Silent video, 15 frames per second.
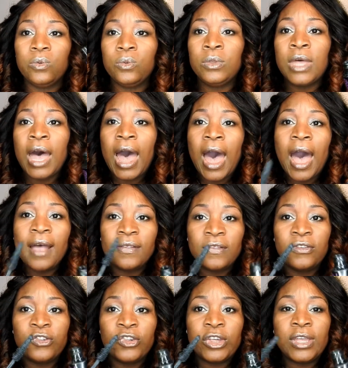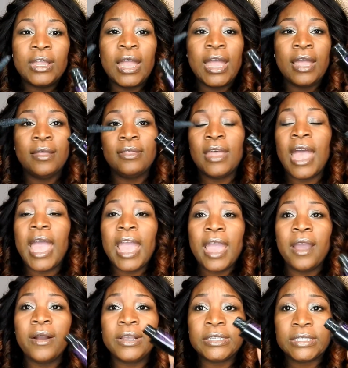The oxygen, the
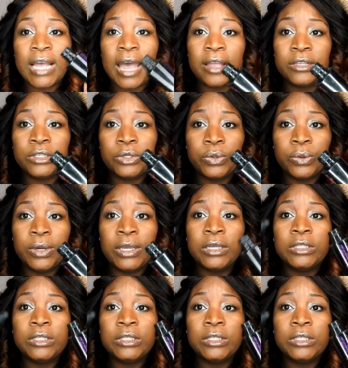air is gotten to it,